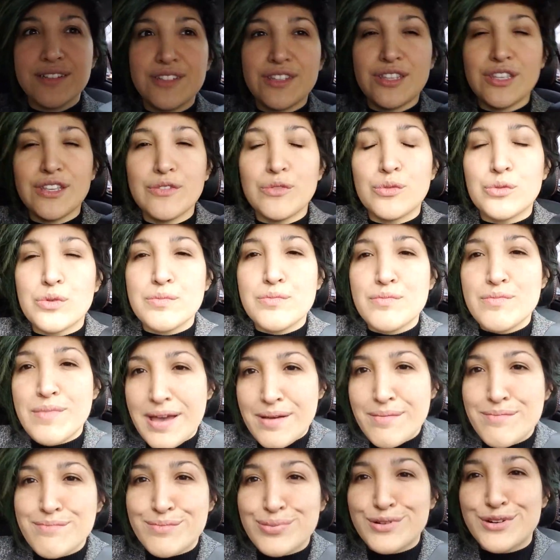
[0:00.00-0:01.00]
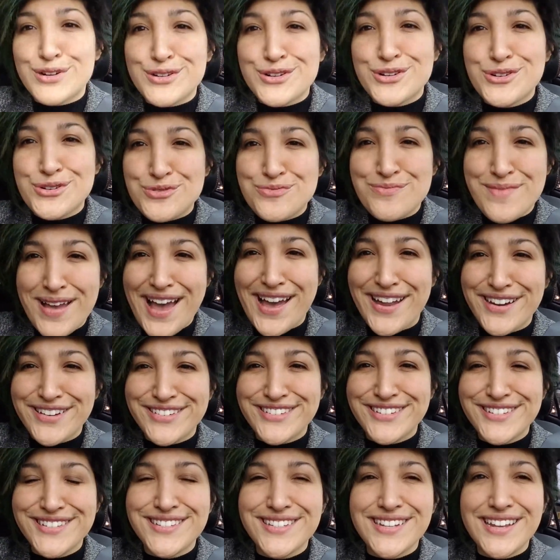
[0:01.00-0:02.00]
to remember who
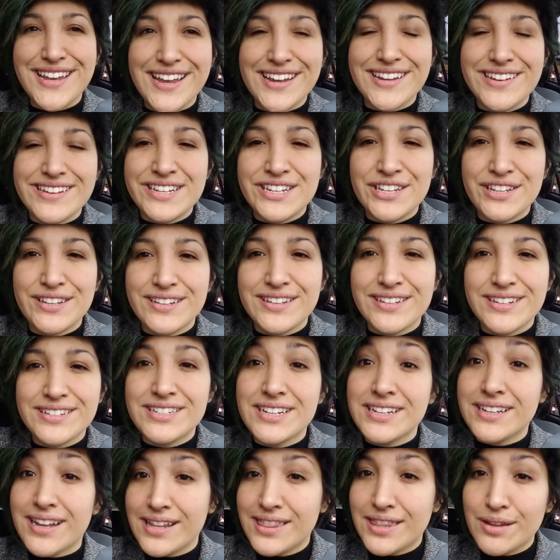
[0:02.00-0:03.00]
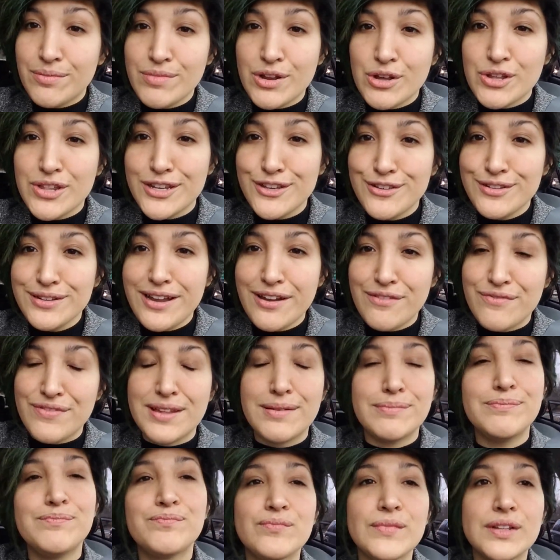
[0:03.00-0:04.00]
matters and to let them know that you love
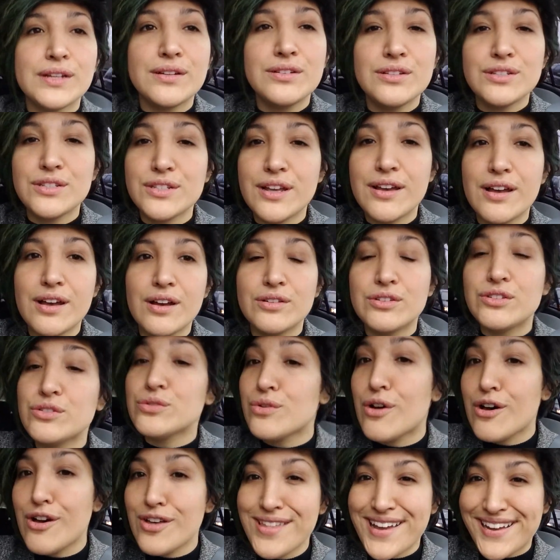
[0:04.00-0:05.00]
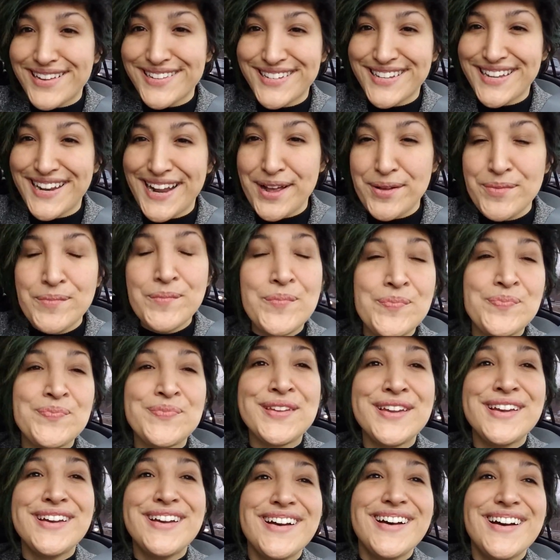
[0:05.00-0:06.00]
them. So do all that today.
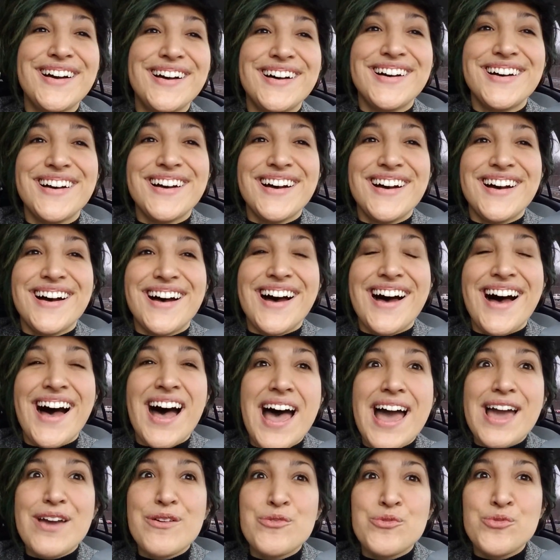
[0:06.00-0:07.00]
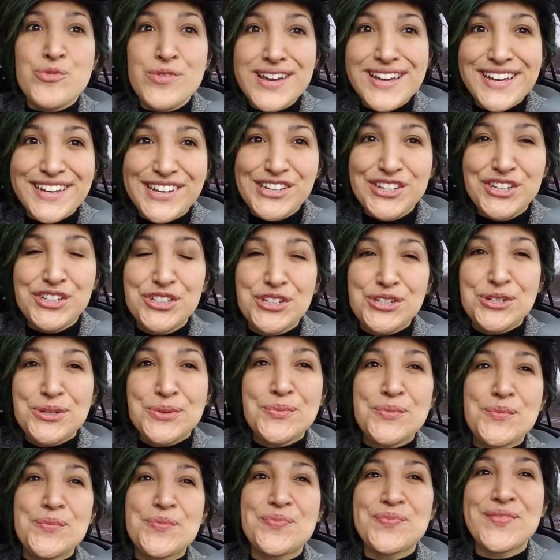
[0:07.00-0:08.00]
I wish
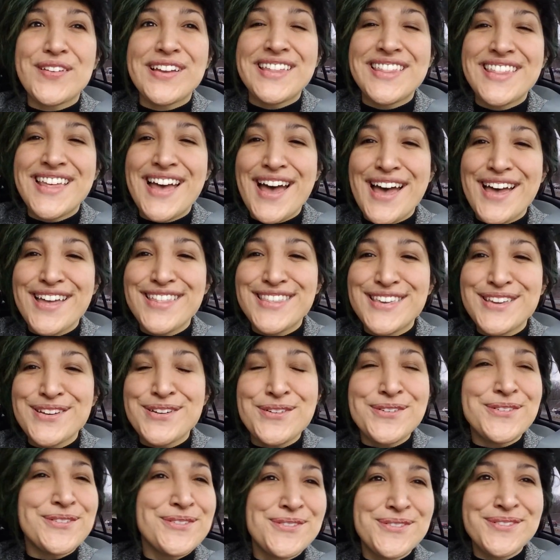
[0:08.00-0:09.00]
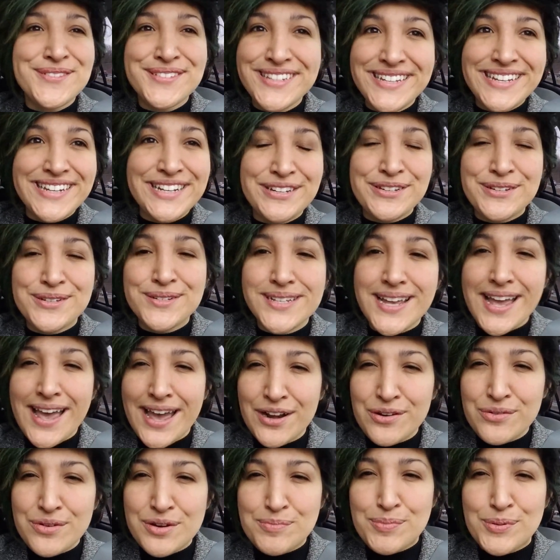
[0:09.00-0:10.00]
that the only news I
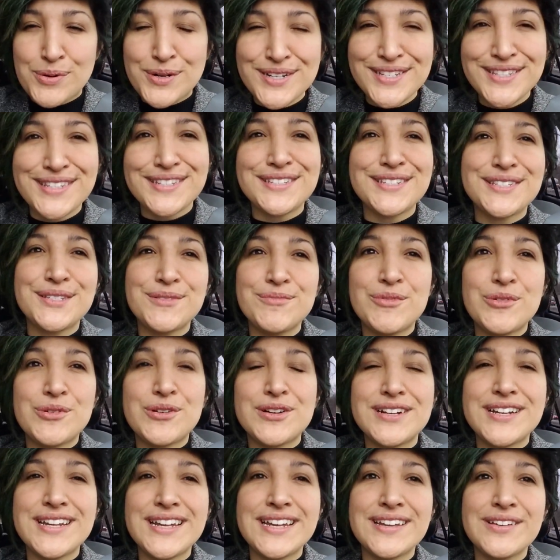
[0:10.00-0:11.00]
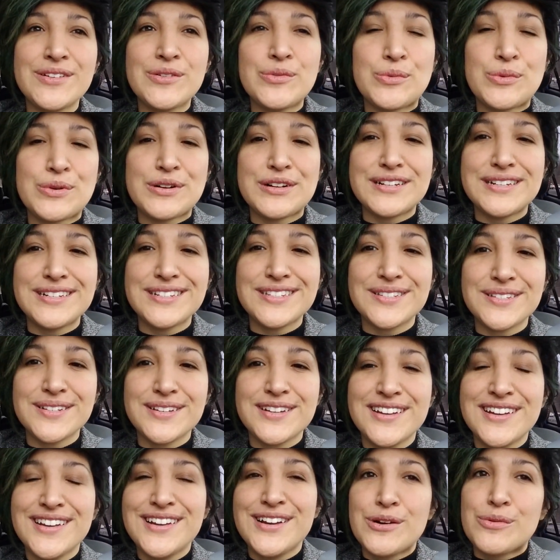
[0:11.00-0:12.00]
had to report this morning was
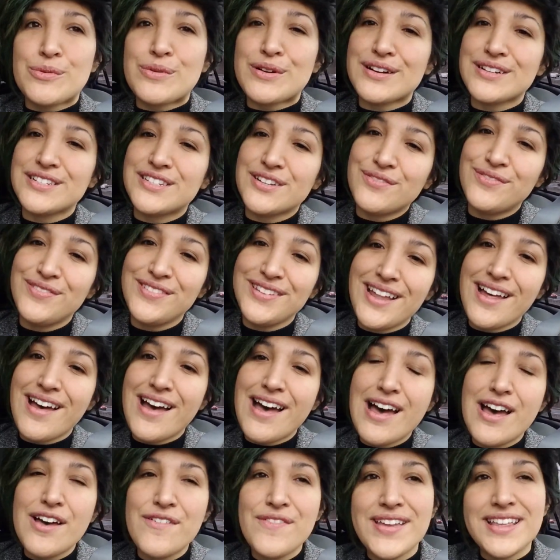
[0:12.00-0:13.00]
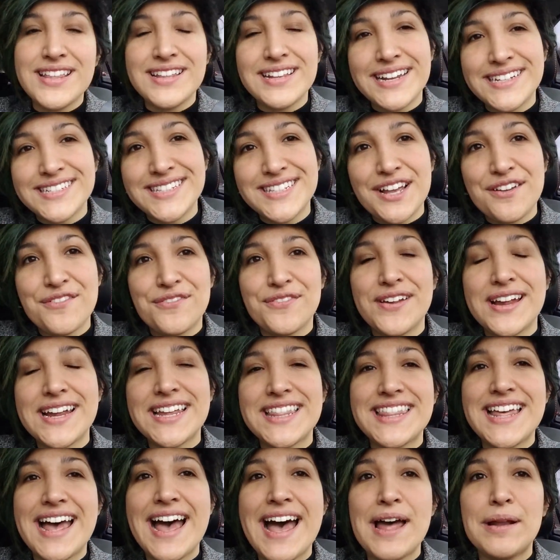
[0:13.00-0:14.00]
words of love and stuff
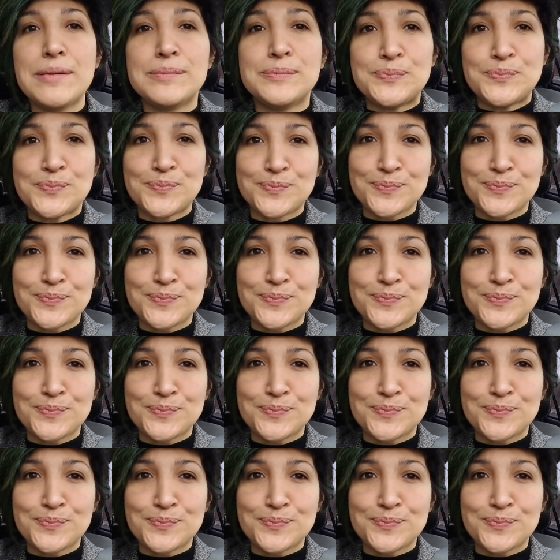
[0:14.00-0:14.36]
like that.